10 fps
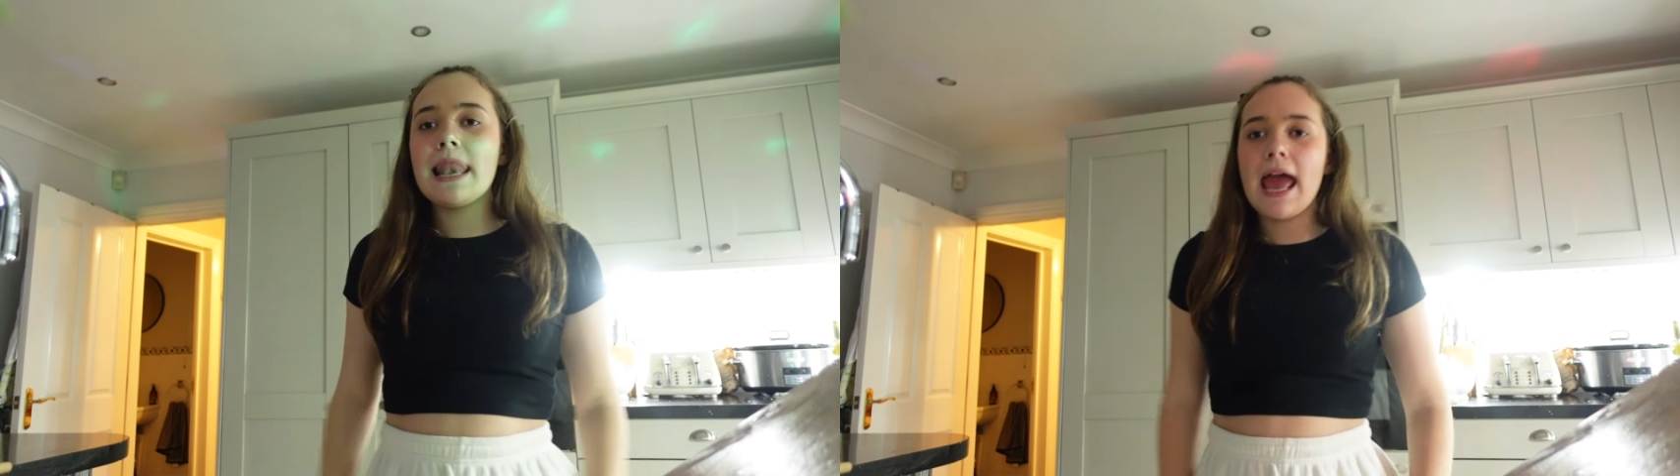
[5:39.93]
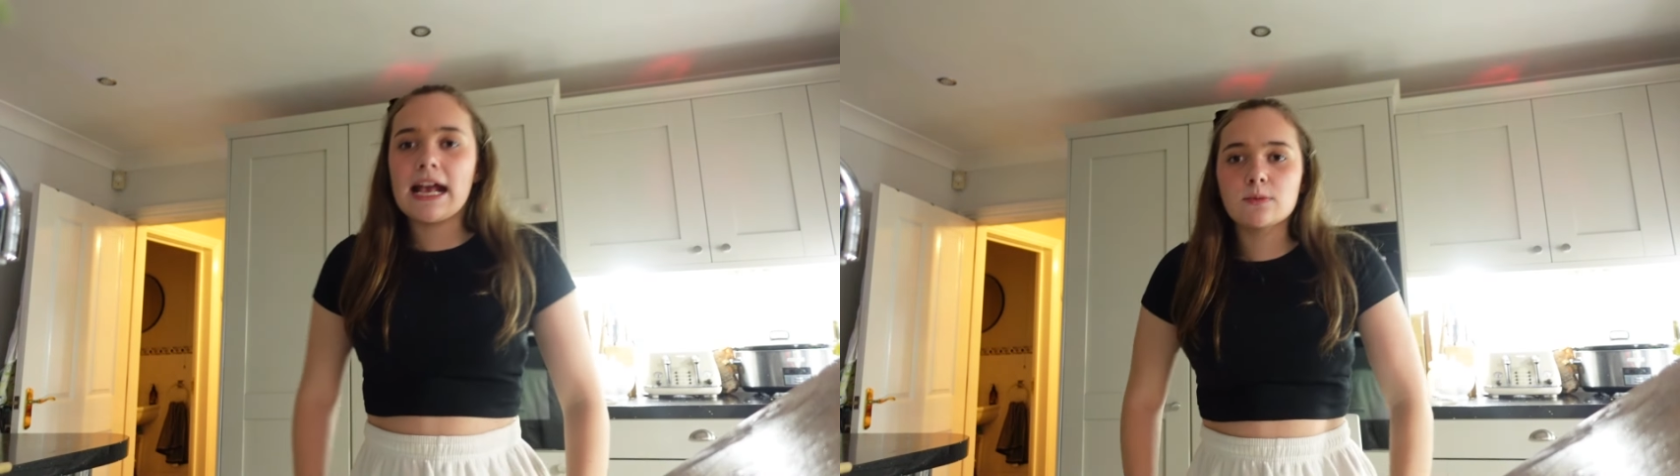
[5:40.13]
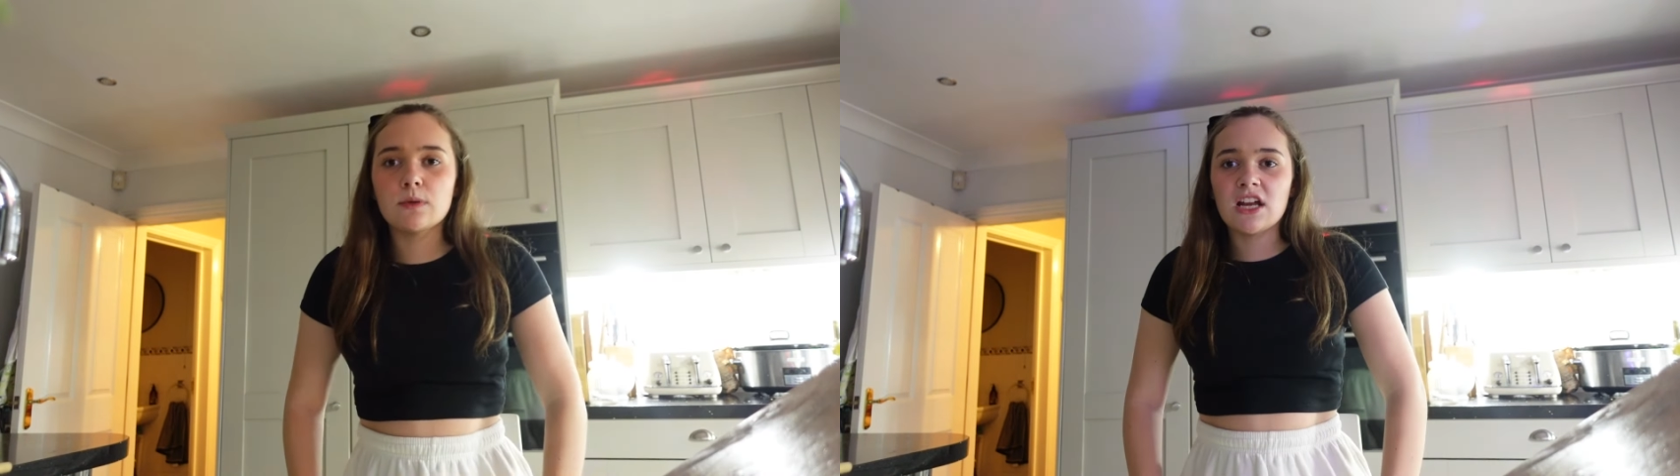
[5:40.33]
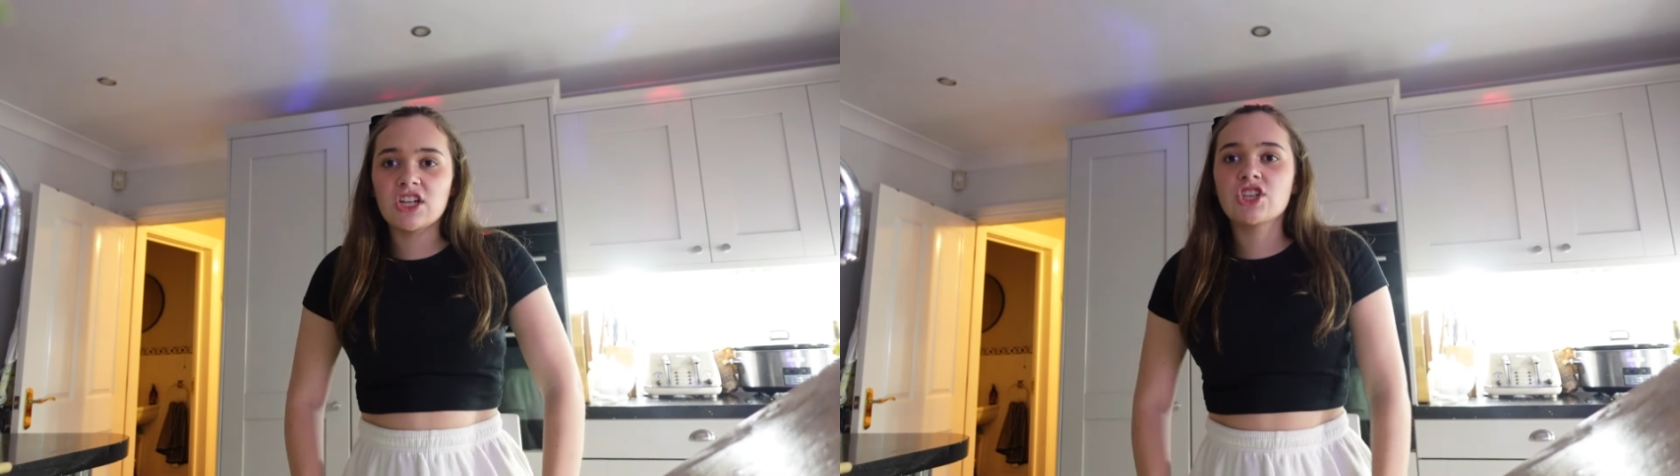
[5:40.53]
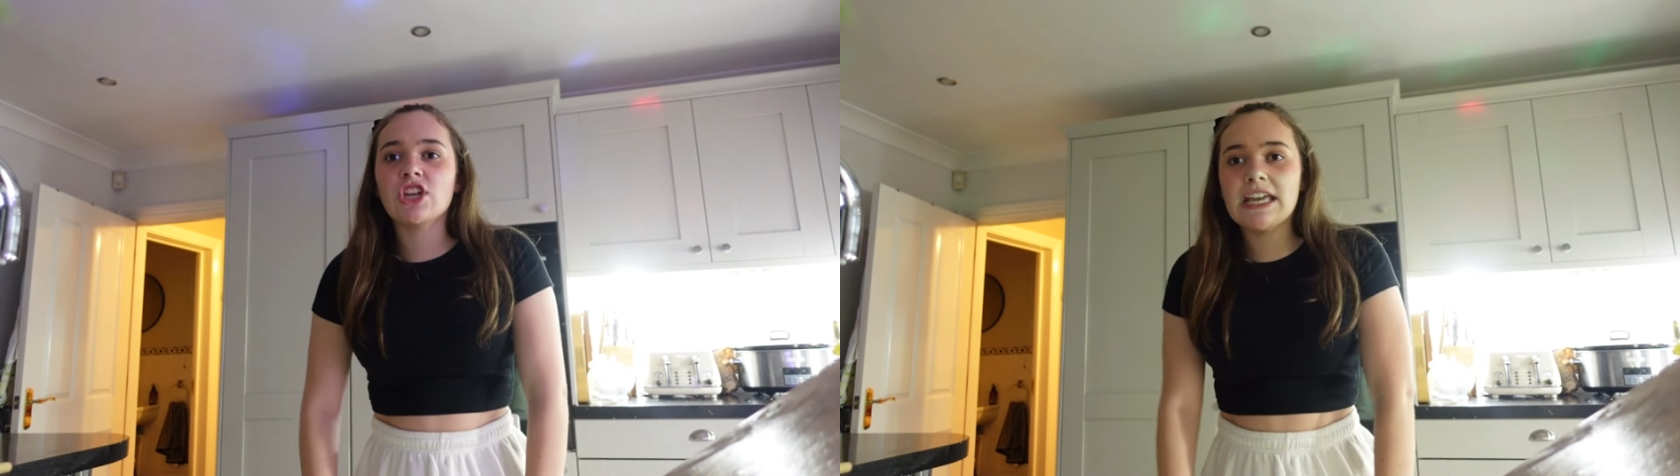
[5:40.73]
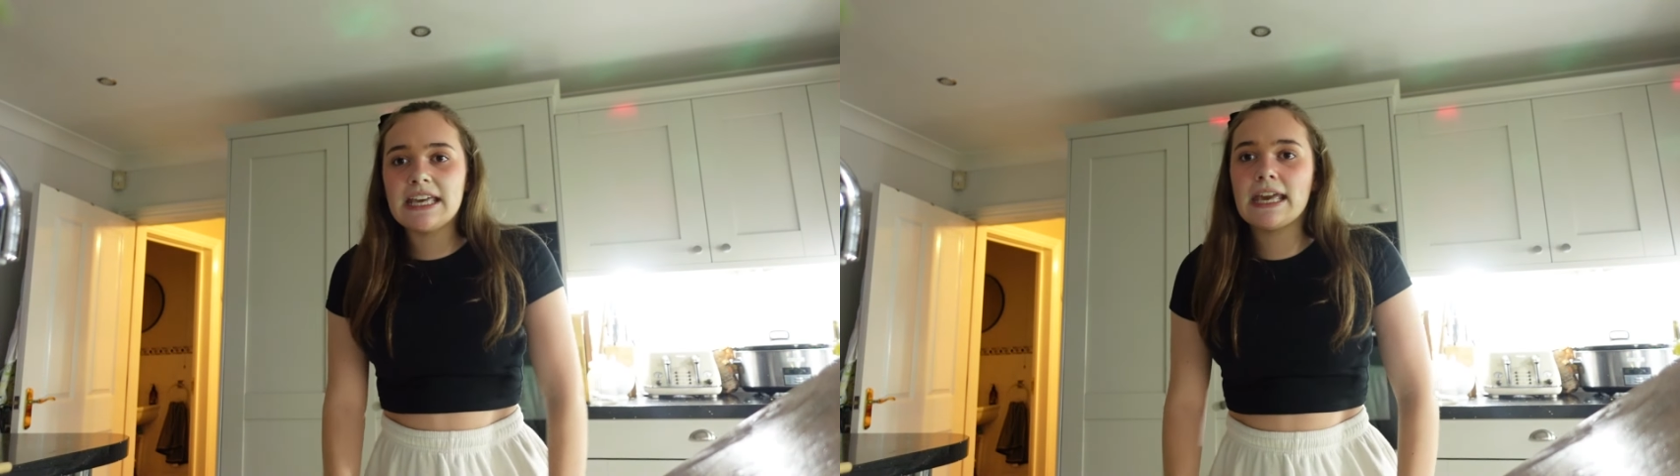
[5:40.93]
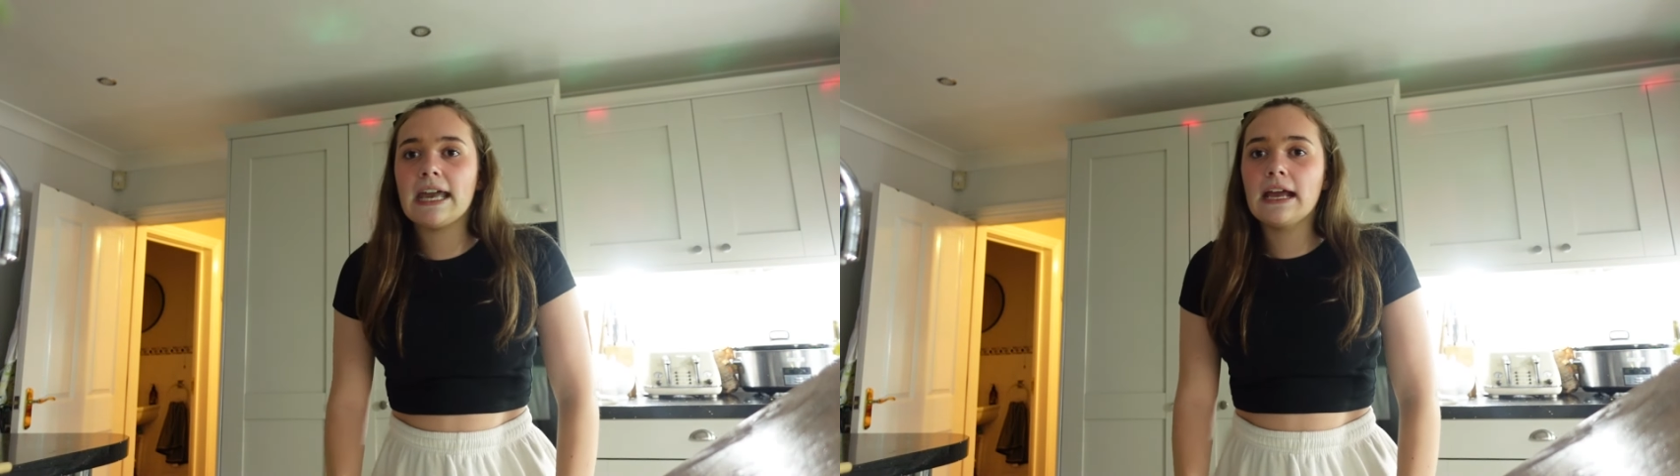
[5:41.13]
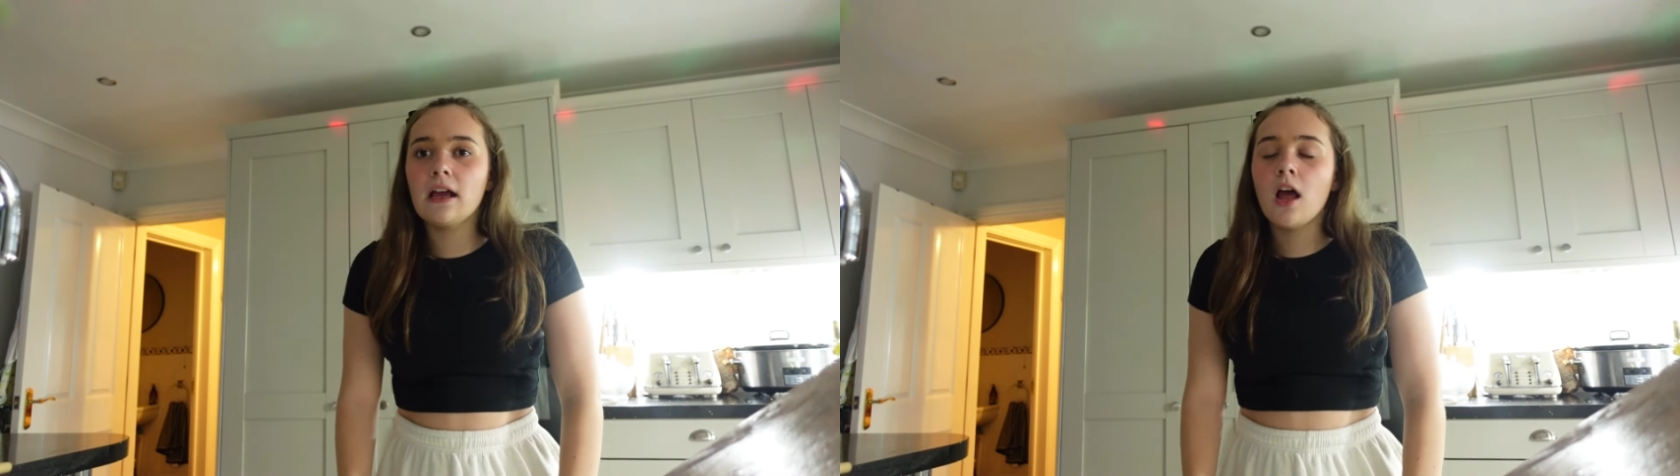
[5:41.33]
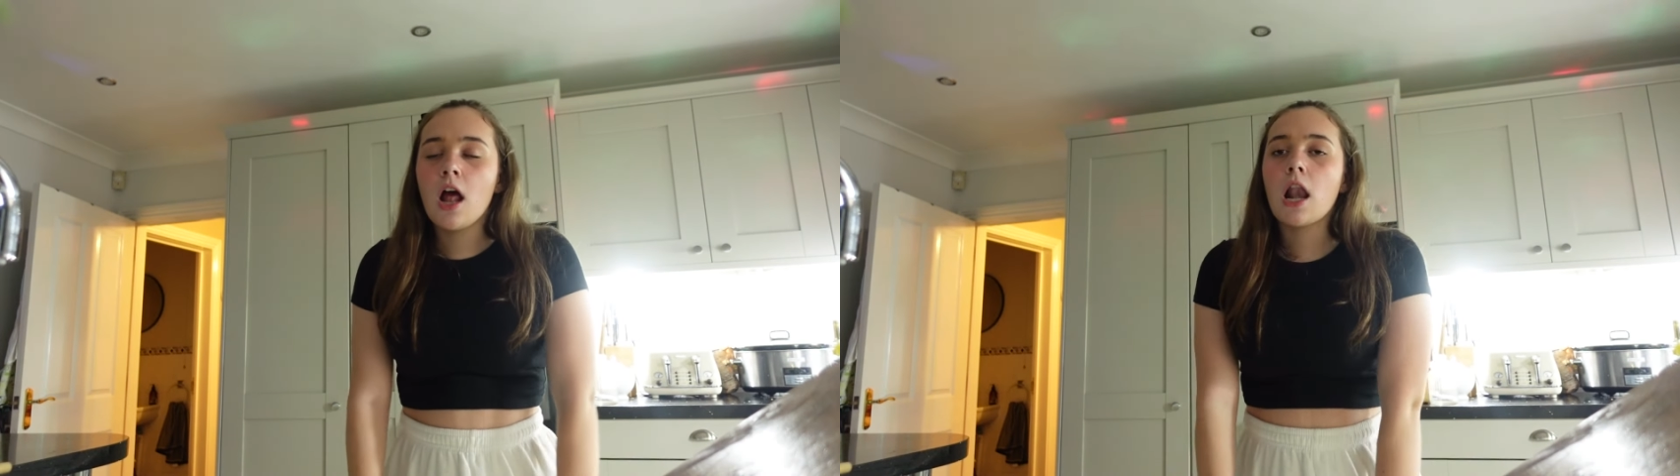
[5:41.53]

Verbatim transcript: legs were like shaking